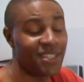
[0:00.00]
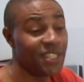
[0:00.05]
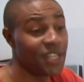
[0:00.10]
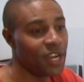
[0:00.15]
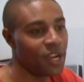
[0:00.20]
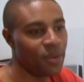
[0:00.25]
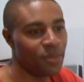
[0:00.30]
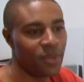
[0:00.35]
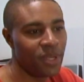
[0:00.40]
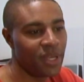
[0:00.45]

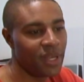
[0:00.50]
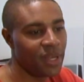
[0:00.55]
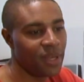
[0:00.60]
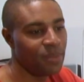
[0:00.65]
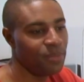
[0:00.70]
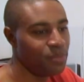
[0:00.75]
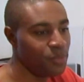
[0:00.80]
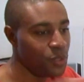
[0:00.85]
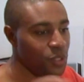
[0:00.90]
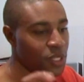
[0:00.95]
Jeremy uh,
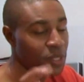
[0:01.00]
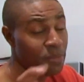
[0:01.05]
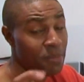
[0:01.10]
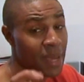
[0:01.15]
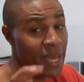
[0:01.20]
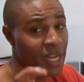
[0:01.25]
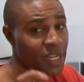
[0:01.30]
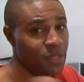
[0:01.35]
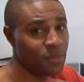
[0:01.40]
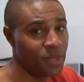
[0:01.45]
music
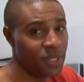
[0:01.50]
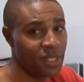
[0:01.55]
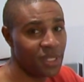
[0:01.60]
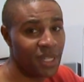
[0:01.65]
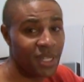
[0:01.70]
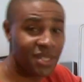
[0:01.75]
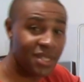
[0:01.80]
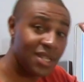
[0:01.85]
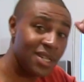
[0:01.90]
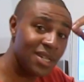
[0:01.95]
management
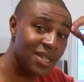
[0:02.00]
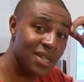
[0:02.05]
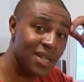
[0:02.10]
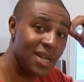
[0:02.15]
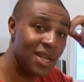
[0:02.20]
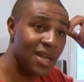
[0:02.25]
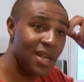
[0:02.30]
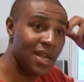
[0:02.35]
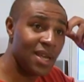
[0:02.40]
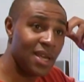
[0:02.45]
incident
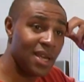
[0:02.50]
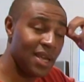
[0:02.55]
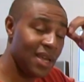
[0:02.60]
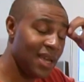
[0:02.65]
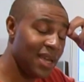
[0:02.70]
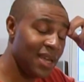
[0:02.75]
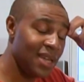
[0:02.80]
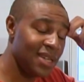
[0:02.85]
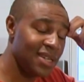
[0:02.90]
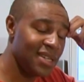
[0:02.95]

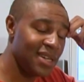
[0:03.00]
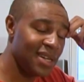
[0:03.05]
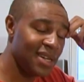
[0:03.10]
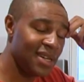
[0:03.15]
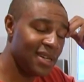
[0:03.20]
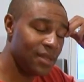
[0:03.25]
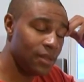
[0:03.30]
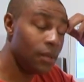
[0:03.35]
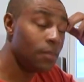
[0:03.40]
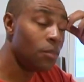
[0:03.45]
and
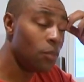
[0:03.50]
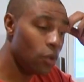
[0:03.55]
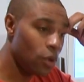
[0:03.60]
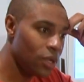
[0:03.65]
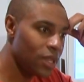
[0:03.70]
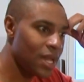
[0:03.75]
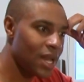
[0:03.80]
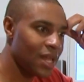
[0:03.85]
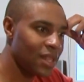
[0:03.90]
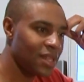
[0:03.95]
uh, the more
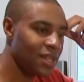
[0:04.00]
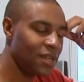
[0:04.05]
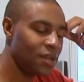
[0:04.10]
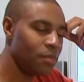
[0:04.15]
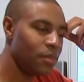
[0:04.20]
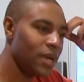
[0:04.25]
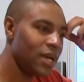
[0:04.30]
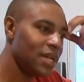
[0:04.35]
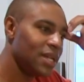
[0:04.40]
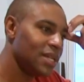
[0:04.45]
that I think
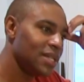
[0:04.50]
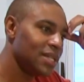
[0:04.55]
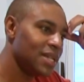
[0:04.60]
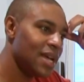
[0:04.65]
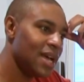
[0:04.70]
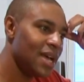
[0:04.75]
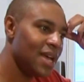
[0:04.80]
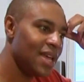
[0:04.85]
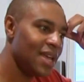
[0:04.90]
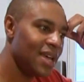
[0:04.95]
about it,
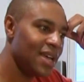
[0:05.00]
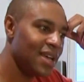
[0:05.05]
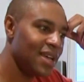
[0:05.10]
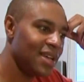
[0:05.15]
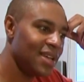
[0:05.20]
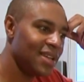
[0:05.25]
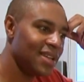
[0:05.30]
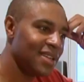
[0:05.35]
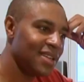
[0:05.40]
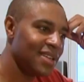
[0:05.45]
I
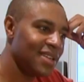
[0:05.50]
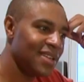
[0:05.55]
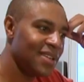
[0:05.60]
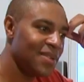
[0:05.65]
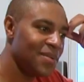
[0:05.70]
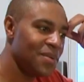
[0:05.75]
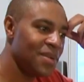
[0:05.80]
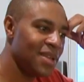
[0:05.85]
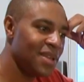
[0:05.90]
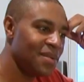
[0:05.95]

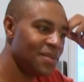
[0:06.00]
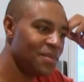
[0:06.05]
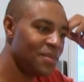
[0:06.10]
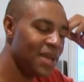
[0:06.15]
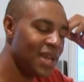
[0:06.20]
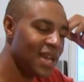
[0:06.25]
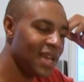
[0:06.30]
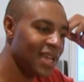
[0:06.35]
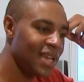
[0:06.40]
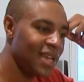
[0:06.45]
uh,
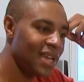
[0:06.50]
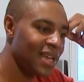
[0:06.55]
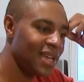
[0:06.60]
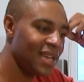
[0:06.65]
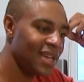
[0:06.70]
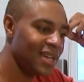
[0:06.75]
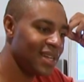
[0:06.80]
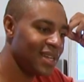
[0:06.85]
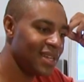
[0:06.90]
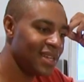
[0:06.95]
man, I, I
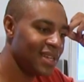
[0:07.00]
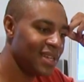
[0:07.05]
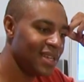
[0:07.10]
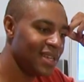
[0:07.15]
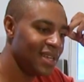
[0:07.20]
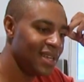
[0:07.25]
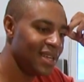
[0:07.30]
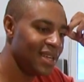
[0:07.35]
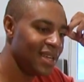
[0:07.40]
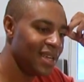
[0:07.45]
gotta
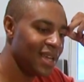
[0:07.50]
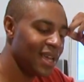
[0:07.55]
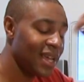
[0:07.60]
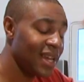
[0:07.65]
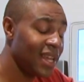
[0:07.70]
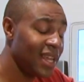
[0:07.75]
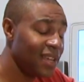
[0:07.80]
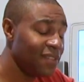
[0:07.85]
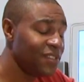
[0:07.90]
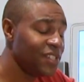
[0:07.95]
I
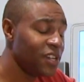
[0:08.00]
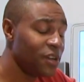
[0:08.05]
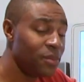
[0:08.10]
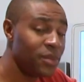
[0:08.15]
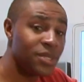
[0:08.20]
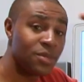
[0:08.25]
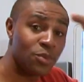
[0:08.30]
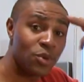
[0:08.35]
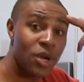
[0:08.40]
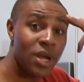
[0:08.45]
give Jeremy
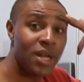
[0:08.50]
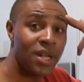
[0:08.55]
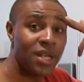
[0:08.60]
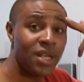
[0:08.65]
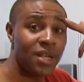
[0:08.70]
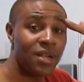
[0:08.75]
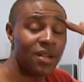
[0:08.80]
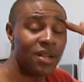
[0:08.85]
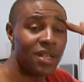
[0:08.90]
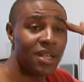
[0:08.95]
some credit
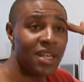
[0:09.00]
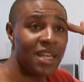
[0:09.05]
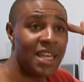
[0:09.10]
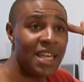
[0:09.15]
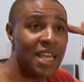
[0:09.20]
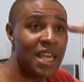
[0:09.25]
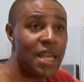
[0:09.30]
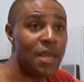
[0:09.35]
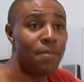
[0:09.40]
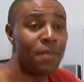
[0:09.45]
here.
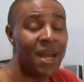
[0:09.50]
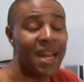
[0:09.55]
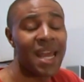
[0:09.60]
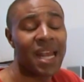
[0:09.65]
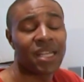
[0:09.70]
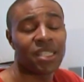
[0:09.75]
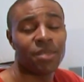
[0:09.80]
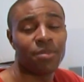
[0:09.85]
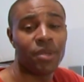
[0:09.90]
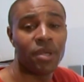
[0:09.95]
He might
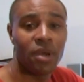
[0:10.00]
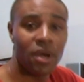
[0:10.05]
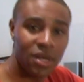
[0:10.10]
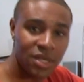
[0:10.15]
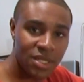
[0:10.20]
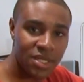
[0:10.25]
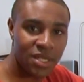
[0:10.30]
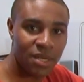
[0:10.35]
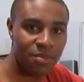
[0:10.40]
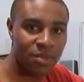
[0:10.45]
actually be
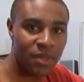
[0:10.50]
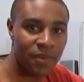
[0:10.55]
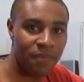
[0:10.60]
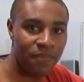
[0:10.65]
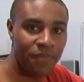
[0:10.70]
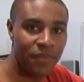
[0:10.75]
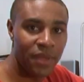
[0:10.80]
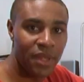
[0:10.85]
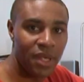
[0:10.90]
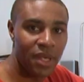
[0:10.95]
onto something.
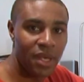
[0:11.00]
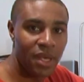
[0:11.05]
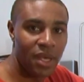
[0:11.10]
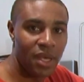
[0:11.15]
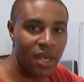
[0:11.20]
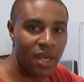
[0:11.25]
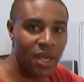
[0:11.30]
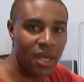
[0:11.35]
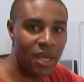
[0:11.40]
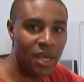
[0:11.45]

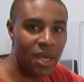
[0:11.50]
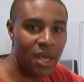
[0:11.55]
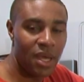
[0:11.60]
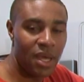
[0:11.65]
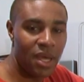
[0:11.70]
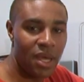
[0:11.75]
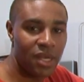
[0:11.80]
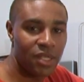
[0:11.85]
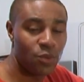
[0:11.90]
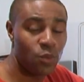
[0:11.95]

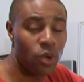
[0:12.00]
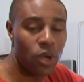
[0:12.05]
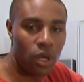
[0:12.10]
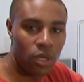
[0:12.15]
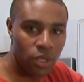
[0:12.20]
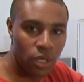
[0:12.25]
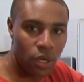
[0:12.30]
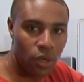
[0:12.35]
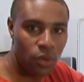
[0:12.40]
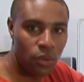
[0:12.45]
As we all
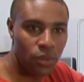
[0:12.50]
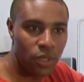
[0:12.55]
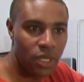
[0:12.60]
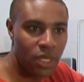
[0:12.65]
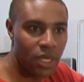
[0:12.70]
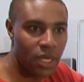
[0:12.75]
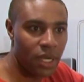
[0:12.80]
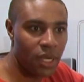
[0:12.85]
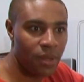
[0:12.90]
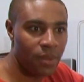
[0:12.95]
know,
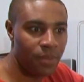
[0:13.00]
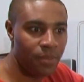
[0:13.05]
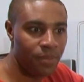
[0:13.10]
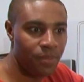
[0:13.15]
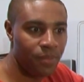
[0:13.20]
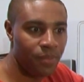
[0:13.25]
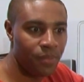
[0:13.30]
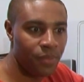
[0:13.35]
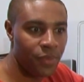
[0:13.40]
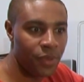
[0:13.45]
the um,
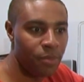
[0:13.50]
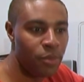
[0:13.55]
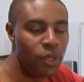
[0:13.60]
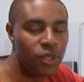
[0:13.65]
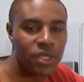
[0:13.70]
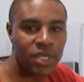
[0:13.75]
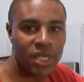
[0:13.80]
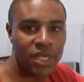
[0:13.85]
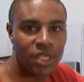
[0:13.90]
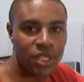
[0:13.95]
the
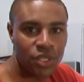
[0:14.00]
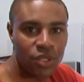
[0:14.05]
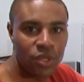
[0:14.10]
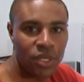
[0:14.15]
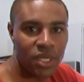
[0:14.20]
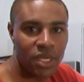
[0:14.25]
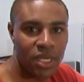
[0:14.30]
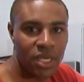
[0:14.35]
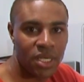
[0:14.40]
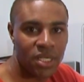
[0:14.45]
music
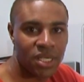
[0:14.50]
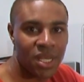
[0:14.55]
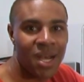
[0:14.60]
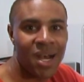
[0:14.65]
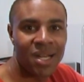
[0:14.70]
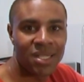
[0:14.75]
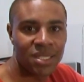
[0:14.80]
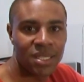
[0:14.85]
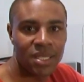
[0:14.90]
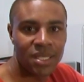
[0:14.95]
industry is
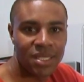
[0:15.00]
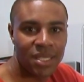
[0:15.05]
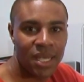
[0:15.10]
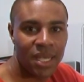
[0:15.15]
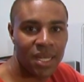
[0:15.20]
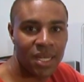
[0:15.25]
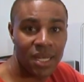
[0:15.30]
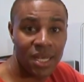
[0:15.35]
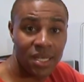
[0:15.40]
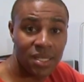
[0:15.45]
constantly
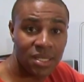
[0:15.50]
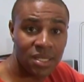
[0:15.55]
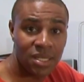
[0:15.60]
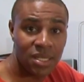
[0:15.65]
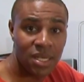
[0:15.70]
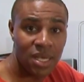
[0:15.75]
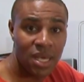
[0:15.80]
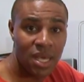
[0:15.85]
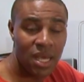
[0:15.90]
taking hits.